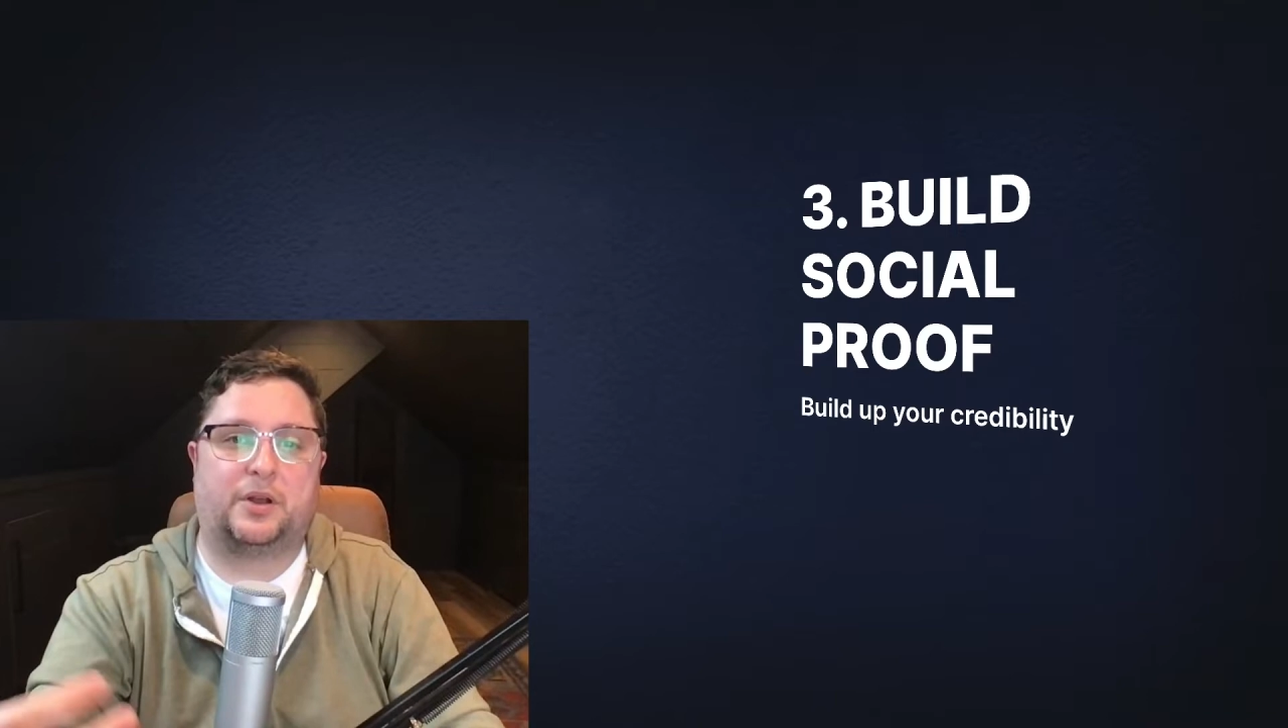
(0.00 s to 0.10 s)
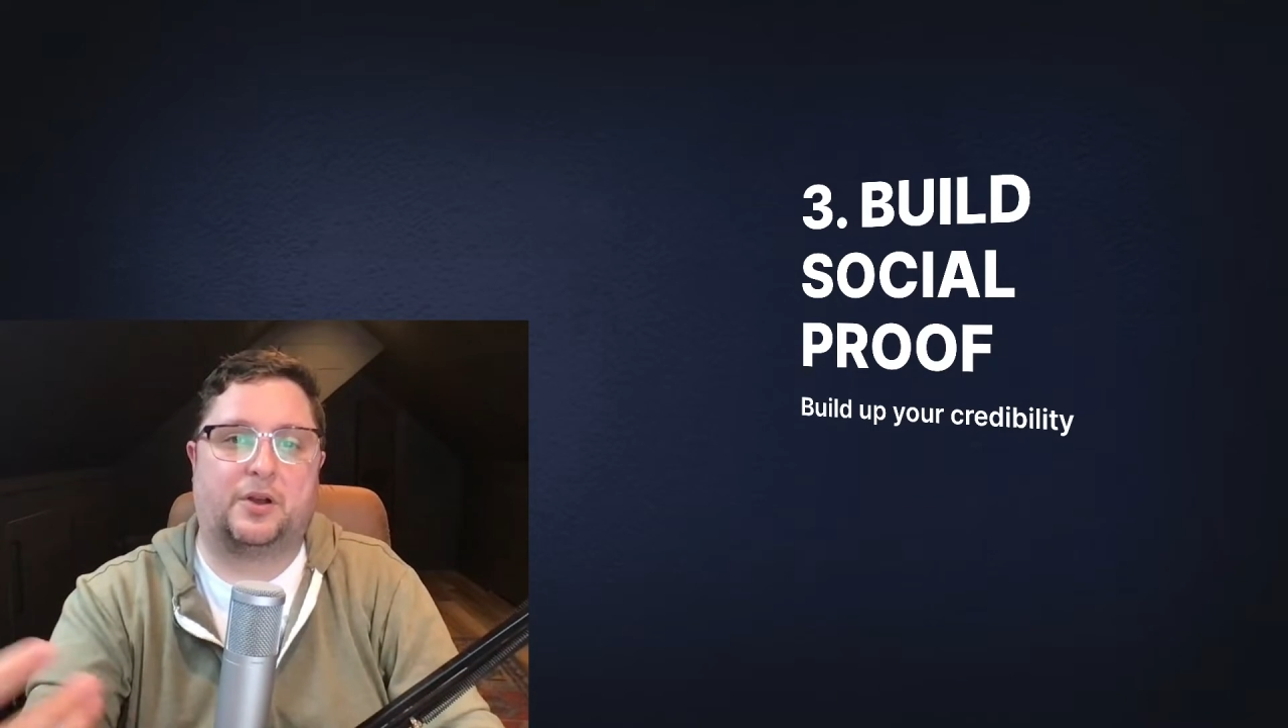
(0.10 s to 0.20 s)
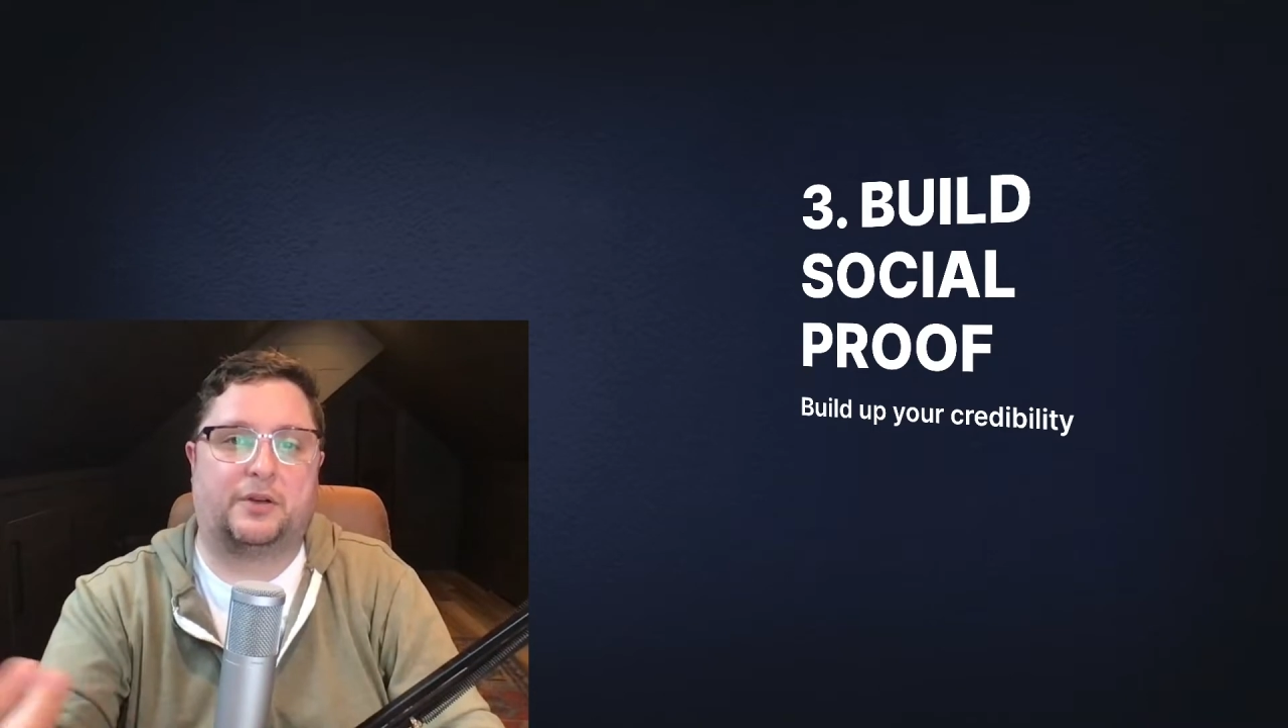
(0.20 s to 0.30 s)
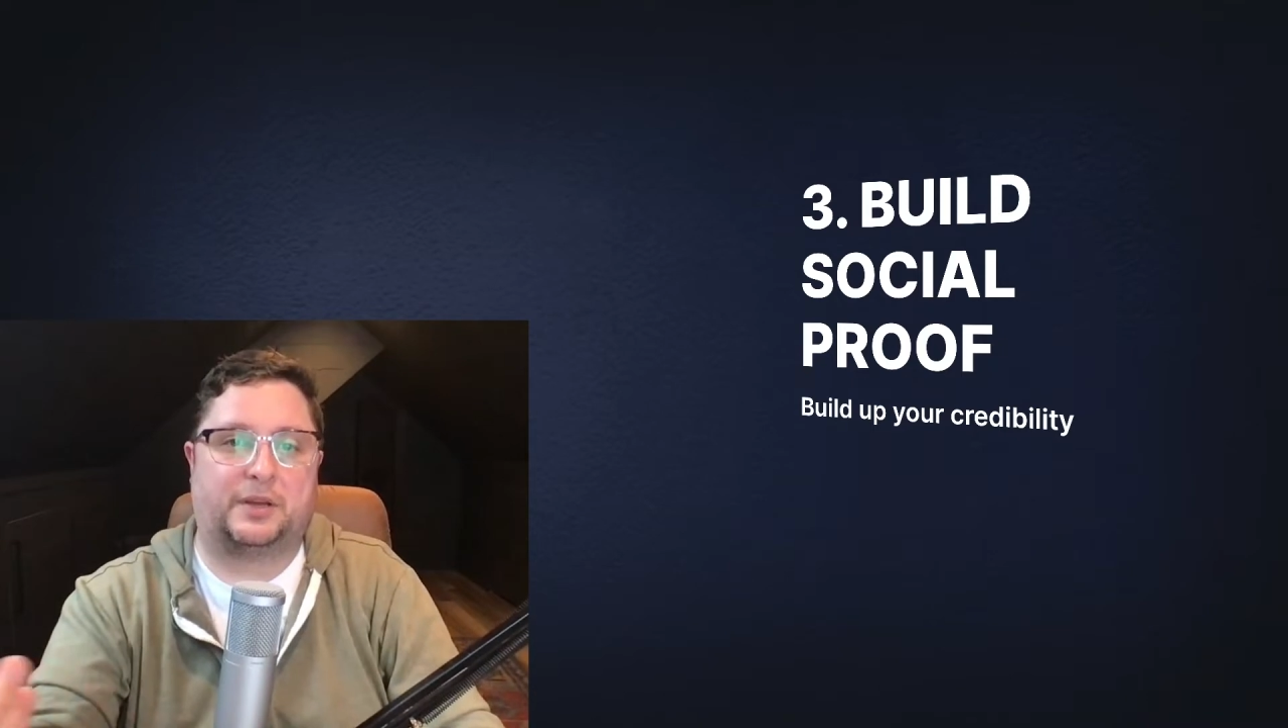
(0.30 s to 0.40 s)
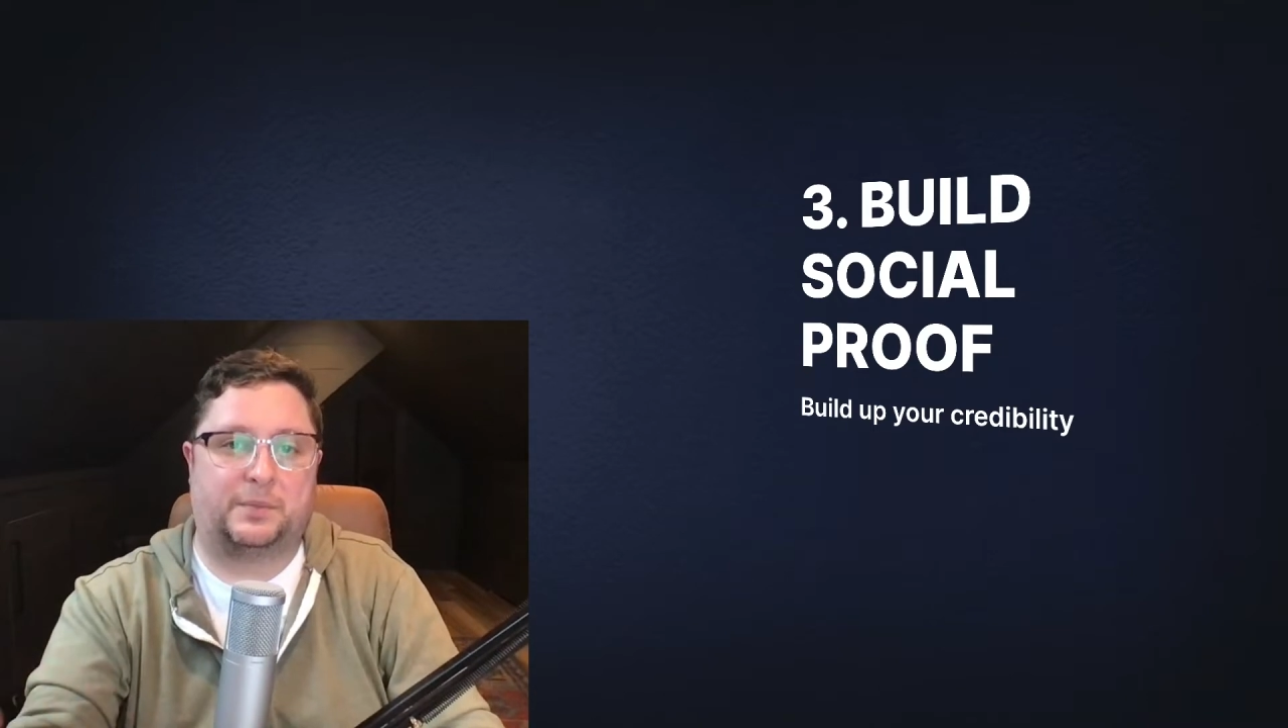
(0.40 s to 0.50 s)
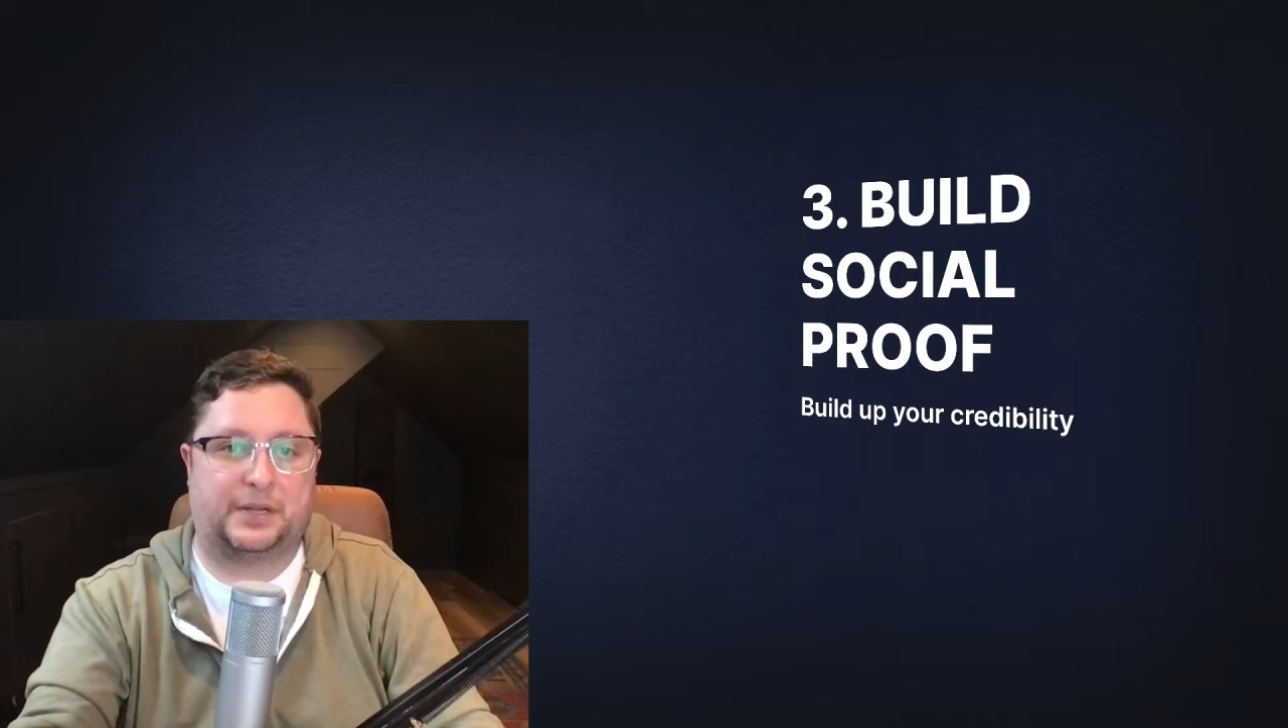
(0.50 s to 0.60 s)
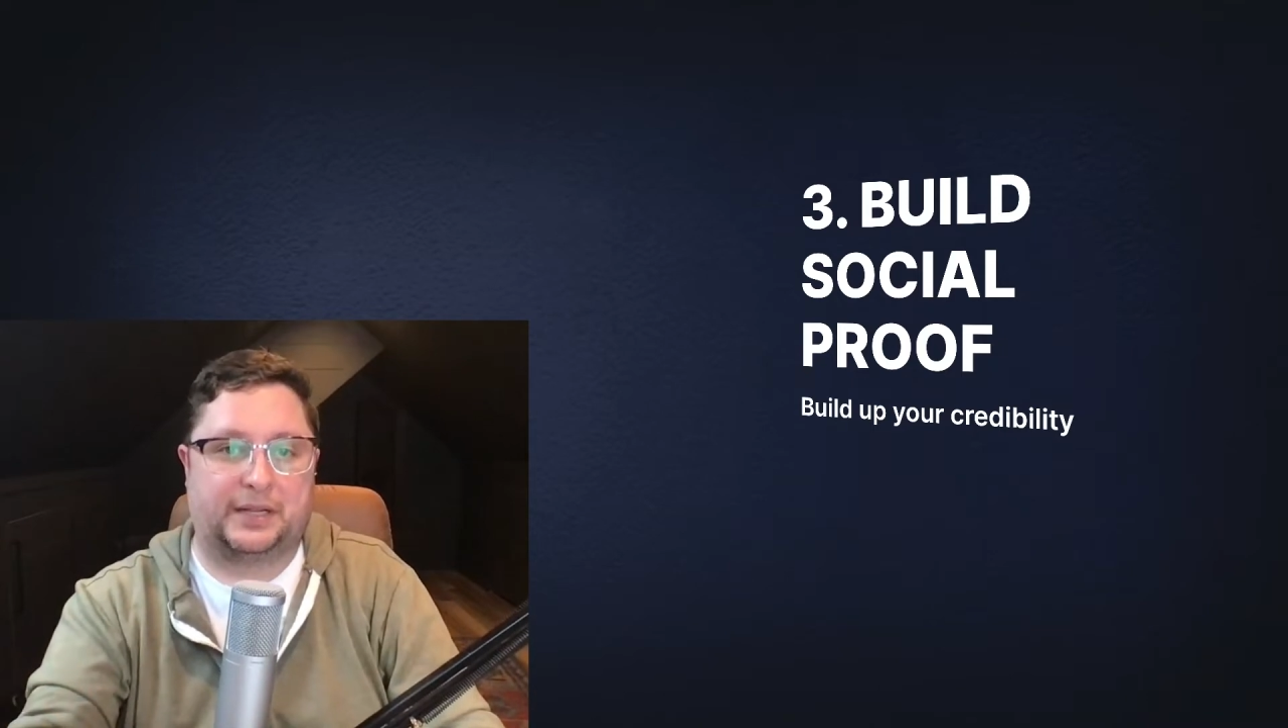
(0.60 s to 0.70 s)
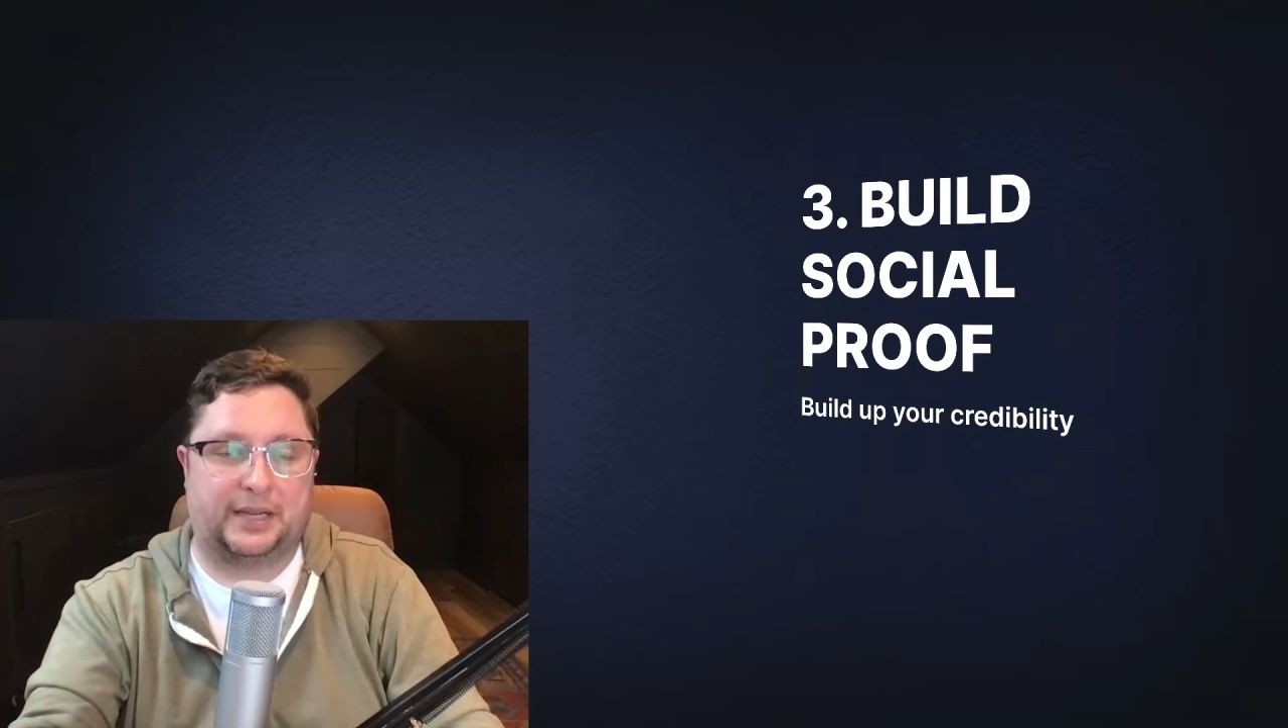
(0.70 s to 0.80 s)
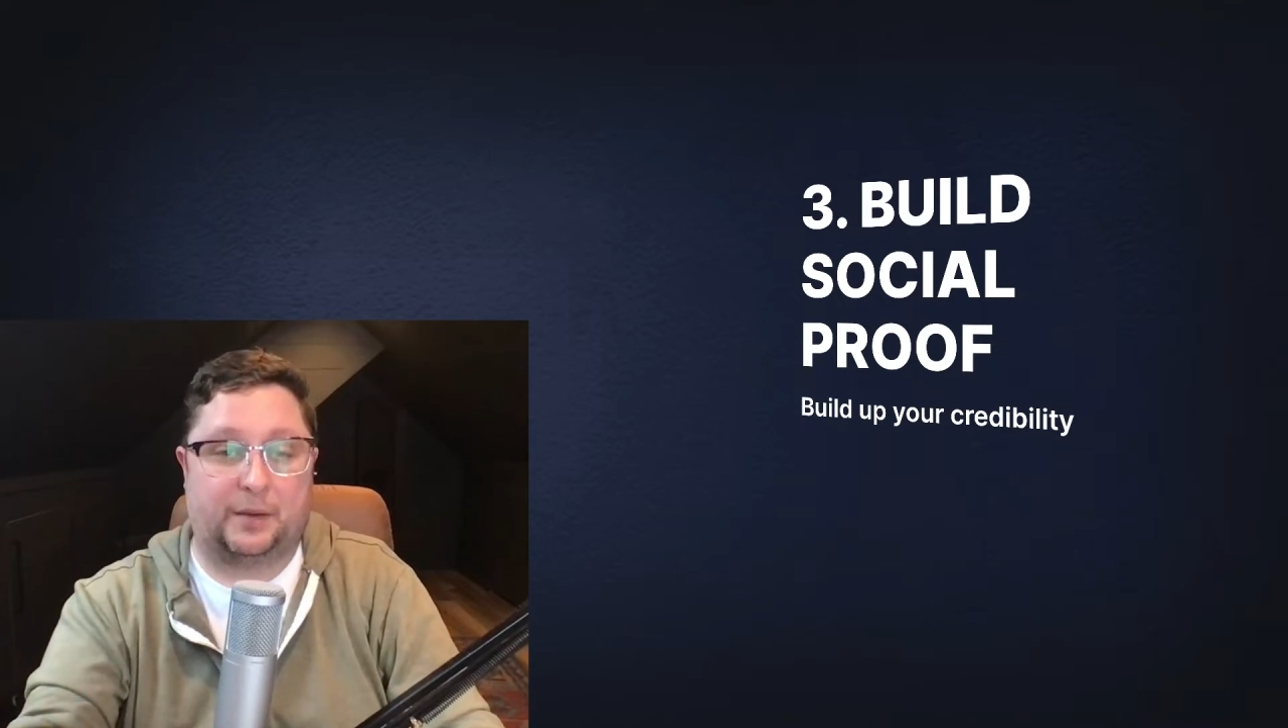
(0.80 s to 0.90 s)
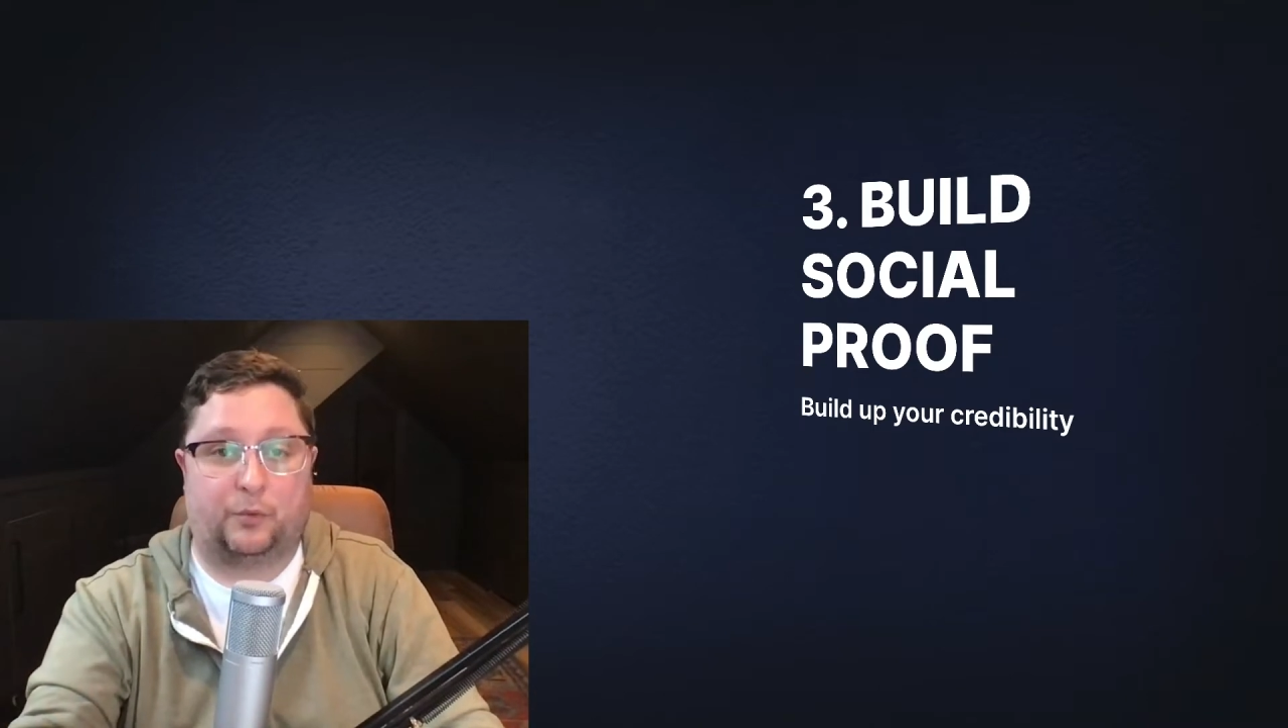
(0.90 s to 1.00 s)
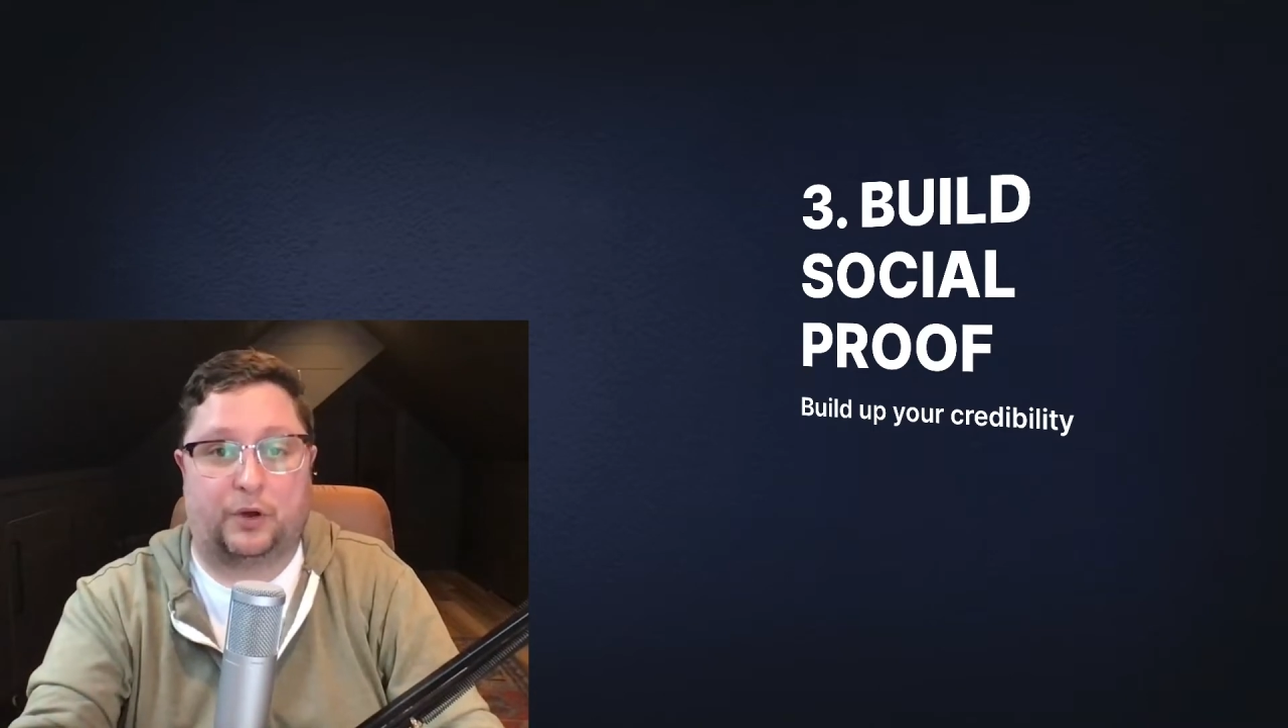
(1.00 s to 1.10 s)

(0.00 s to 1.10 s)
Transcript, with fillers: our credibility up,